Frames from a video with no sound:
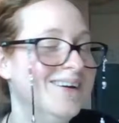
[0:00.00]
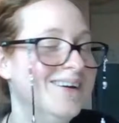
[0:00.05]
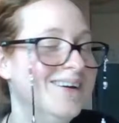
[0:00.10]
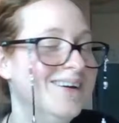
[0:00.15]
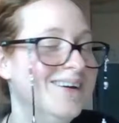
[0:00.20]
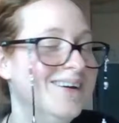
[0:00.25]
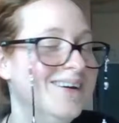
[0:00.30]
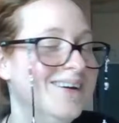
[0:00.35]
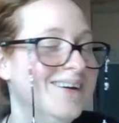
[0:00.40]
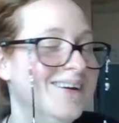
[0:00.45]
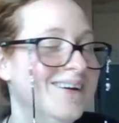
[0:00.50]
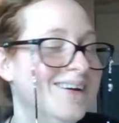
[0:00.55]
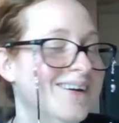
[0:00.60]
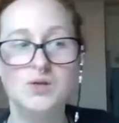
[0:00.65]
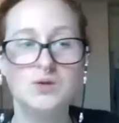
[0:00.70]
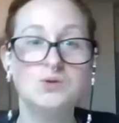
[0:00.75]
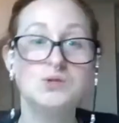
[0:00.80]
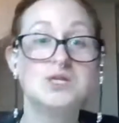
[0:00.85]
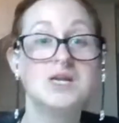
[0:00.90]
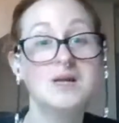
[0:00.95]
They
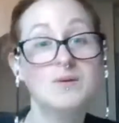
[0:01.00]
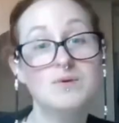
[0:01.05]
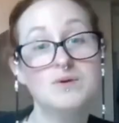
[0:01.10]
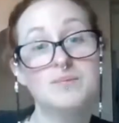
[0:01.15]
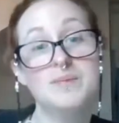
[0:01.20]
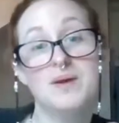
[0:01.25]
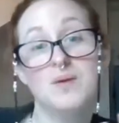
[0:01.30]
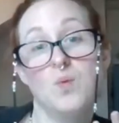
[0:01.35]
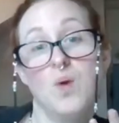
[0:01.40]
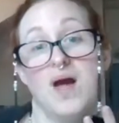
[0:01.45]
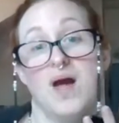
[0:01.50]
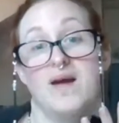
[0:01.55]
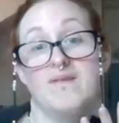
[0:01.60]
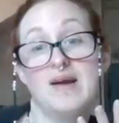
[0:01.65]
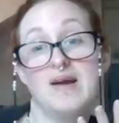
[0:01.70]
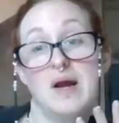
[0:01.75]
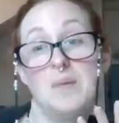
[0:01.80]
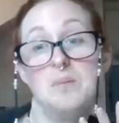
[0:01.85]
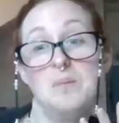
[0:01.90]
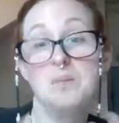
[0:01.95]
usually would be
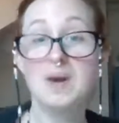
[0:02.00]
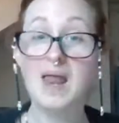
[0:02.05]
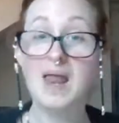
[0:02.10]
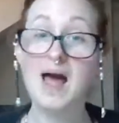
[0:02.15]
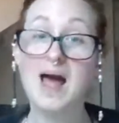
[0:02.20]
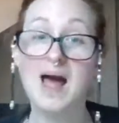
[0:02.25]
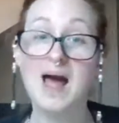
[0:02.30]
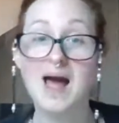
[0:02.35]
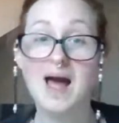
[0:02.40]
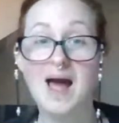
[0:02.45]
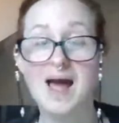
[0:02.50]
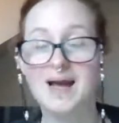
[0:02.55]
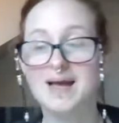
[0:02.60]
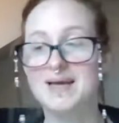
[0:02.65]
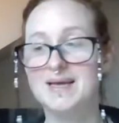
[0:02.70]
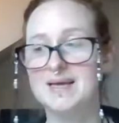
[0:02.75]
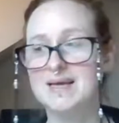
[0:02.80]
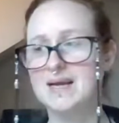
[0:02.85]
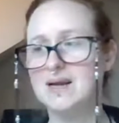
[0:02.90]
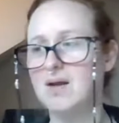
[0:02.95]
wearing
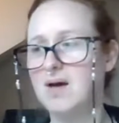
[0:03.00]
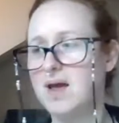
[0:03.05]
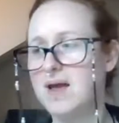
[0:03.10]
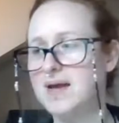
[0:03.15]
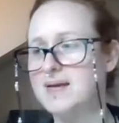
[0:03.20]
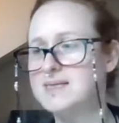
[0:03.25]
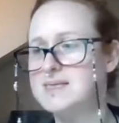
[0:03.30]
black and like